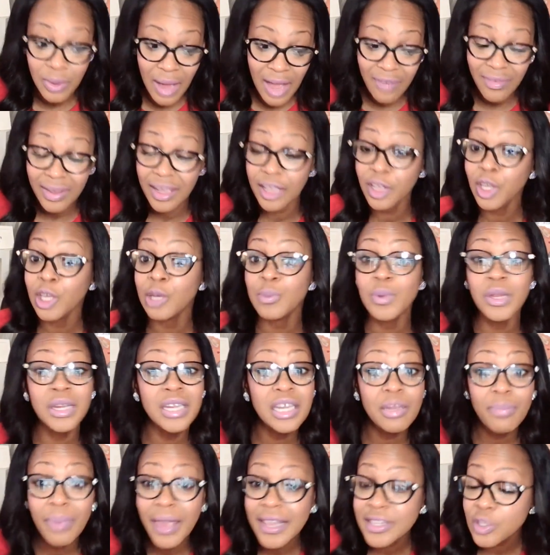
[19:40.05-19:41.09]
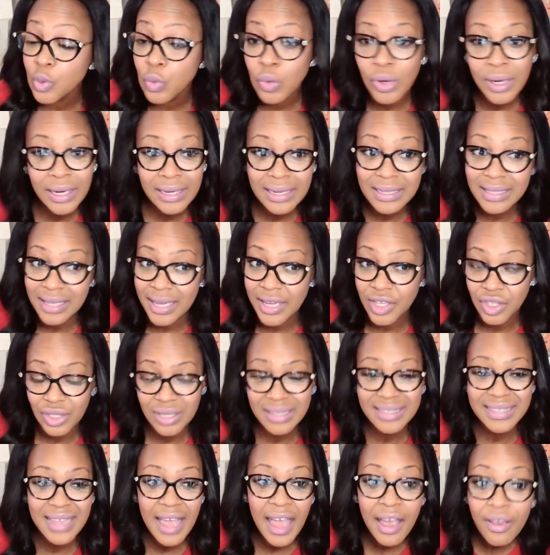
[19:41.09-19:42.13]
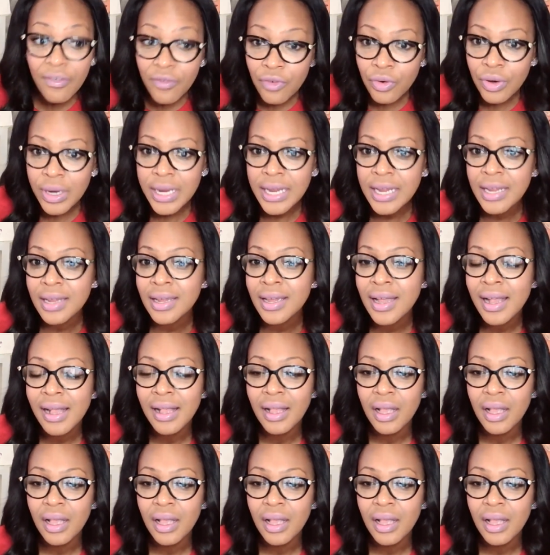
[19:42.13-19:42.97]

You have, again, community-based organizations. Every